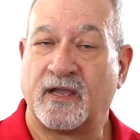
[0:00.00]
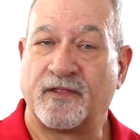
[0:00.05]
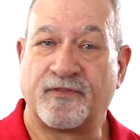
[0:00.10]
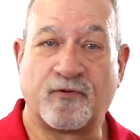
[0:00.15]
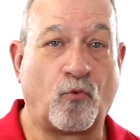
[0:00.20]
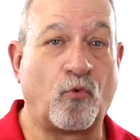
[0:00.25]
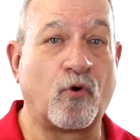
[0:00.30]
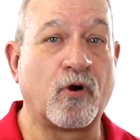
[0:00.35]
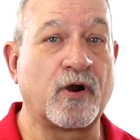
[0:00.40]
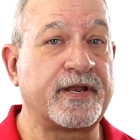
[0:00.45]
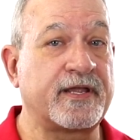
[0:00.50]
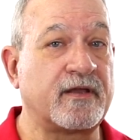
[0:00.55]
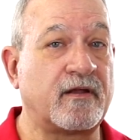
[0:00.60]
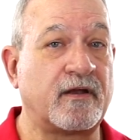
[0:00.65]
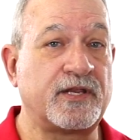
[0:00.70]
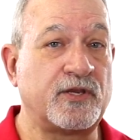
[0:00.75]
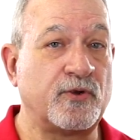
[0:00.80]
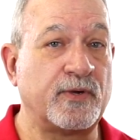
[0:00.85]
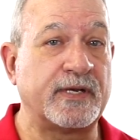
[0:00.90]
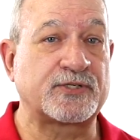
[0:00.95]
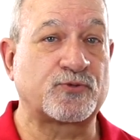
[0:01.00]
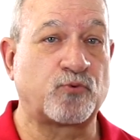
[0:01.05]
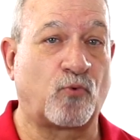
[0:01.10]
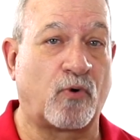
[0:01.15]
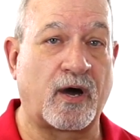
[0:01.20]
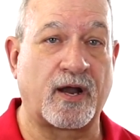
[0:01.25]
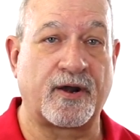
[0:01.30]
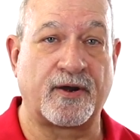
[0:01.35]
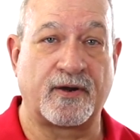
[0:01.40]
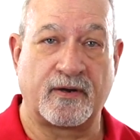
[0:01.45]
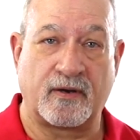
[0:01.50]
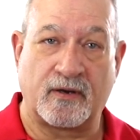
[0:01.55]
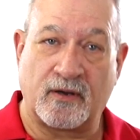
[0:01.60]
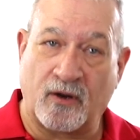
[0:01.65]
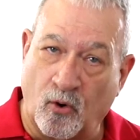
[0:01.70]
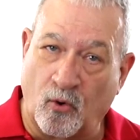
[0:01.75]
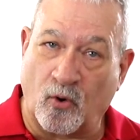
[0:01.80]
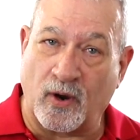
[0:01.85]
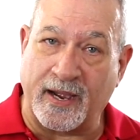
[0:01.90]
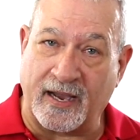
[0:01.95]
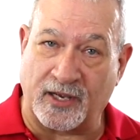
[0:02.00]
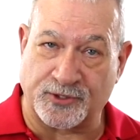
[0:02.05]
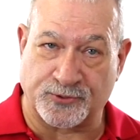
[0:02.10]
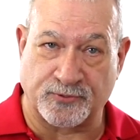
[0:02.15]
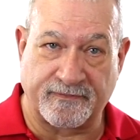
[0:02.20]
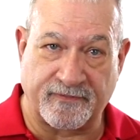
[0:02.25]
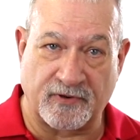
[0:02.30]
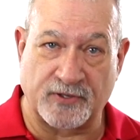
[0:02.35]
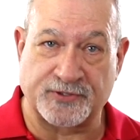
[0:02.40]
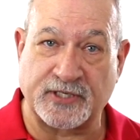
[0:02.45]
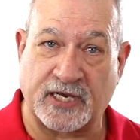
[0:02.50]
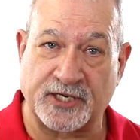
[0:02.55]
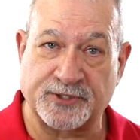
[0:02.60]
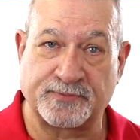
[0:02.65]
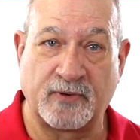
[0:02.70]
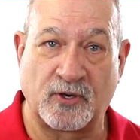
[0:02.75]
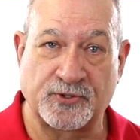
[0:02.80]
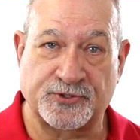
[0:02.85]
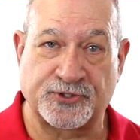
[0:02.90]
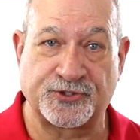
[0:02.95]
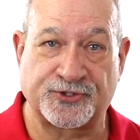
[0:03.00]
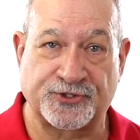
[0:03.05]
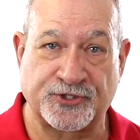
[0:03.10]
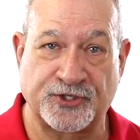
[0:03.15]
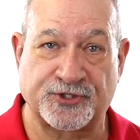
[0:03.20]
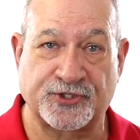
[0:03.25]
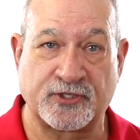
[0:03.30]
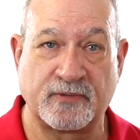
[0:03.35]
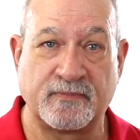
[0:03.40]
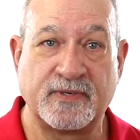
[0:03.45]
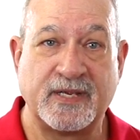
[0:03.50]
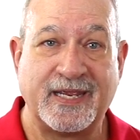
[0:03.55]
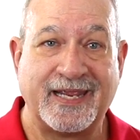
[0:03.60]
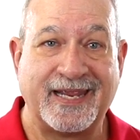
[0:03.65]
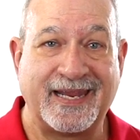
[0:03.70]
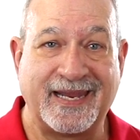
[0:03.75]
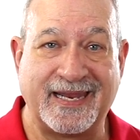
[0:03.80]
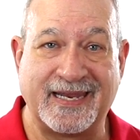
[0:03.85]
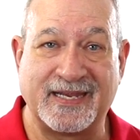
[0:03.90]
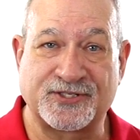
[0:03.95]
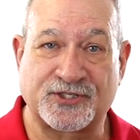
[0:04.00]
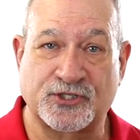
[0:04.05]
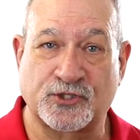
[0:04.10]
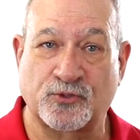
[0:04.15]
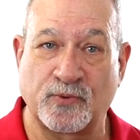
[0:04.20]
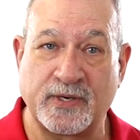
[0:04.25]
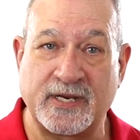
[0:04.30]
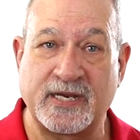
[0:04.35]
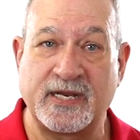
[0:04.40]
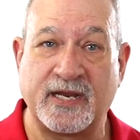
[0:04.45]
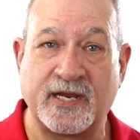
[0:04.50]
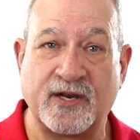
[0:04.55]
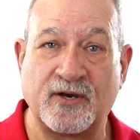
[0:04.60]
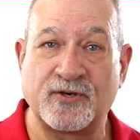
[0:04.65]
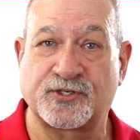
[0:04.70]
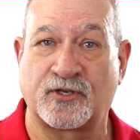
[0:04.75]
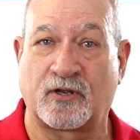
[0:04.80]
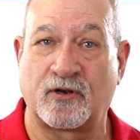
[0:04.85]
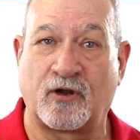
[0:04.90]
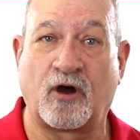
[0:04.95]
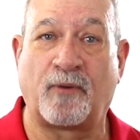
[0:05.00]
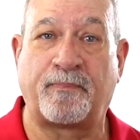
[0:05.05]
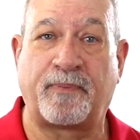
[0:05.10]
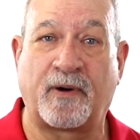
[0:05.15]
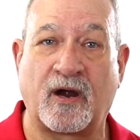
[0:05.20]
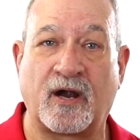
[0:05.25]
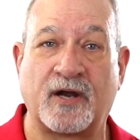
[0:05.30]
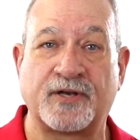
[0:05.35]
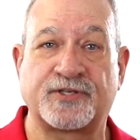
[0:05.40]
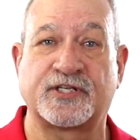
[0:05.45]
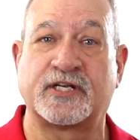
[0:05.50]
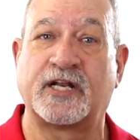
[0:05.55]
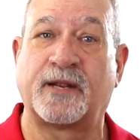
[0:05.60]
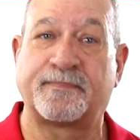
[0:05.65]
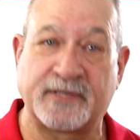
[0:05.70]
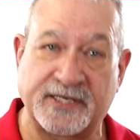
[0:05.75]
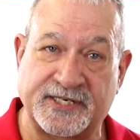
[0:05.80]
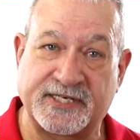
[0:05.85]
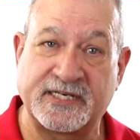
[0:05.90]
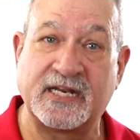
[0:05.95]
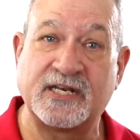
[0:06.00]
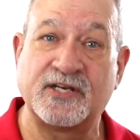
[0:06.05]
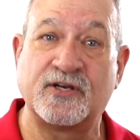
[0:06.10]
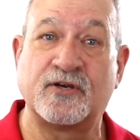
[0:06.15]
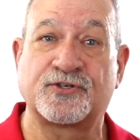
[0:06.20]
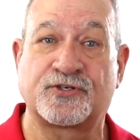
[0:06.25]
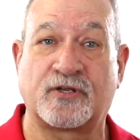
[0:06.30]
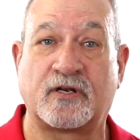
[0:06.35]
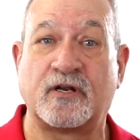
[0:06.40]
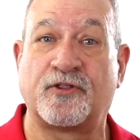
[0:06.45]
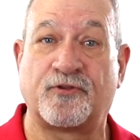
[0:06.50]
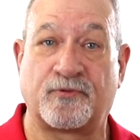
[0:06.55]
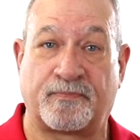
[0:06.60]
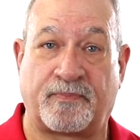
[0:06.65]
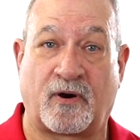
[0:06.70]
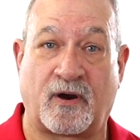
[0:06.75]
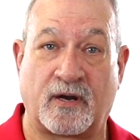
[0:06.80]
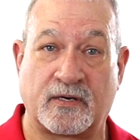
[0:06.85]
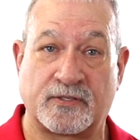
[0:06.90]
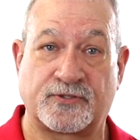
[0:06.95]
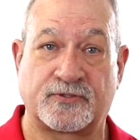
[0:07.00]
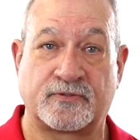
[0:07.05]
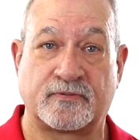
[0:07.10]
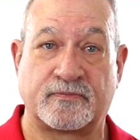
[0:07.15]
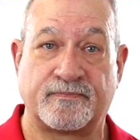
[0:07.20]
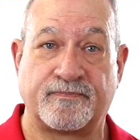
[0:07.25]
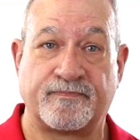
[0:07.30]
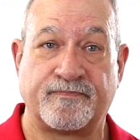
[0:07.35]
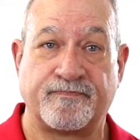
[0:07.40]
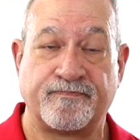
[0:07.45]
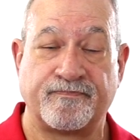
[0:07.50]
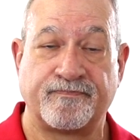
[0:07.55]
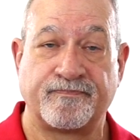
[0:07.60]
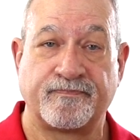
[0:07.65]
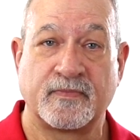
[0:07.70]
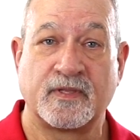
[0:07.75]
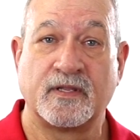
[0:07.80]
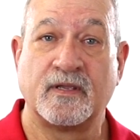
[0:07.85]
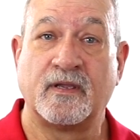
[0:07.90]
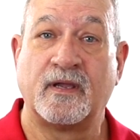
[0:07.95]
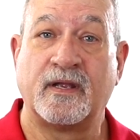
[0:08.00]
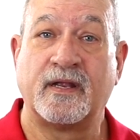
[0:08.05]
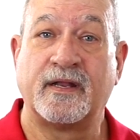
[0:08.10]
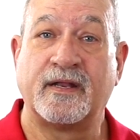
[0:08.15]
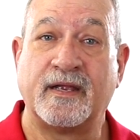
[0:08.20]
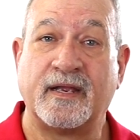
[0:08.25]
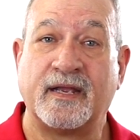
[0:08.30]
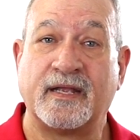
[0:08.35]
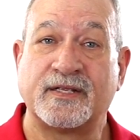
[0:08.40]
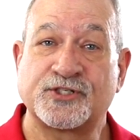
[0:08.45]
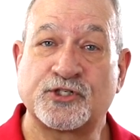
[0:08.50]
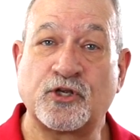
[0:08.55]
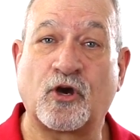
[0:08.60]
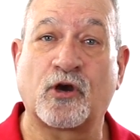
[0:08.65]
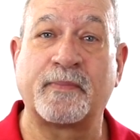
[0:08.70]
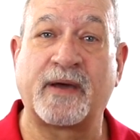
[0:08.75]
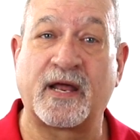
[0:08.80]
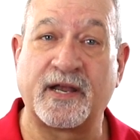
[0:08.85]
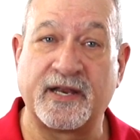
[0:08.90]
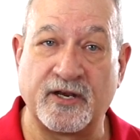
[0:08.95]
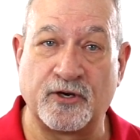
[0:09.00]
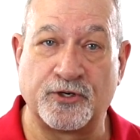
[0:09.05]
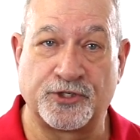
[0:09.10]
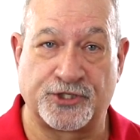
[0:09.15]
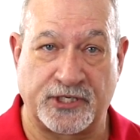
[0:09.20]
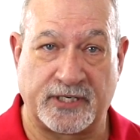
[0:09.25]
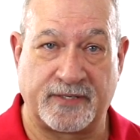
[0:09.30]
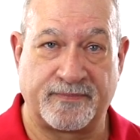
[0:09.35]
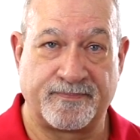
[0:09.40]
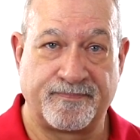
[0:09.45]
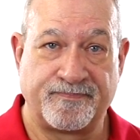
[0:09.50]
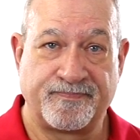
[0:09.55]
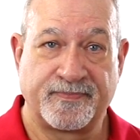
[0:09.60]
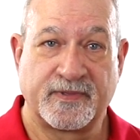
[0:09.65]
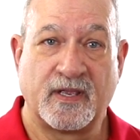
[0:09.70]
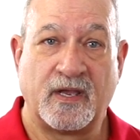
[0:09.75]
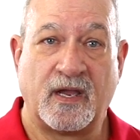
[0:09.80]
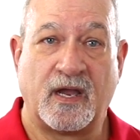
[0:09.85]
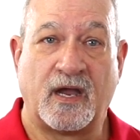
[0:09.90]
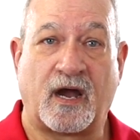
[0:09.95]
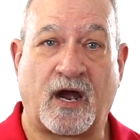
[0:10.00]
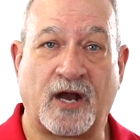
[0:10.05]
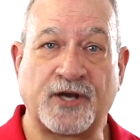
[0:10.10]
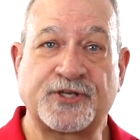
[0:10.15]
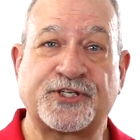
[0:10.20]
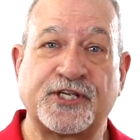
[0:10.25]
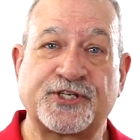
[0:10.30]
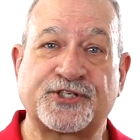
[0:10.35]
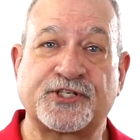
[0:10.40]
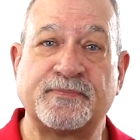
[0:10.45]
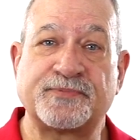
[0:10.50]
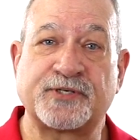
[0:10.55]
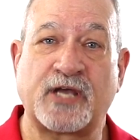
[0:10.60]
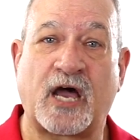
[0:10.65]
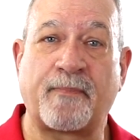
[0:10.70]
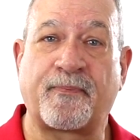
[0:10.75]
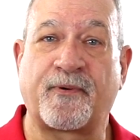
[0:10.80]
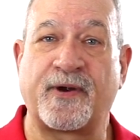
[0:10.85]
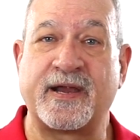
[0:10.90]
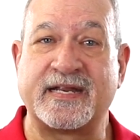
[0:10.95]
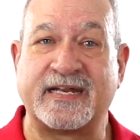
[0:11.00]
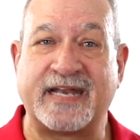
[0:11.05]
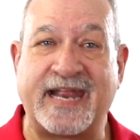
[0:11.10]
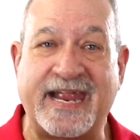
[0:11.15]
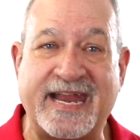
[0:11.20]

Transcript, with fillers: The warranty on a U.S. water whole house reverse osmosis system is three years on all parts and up to 10 years on other parts. Let's talk about energy. Our systems operate at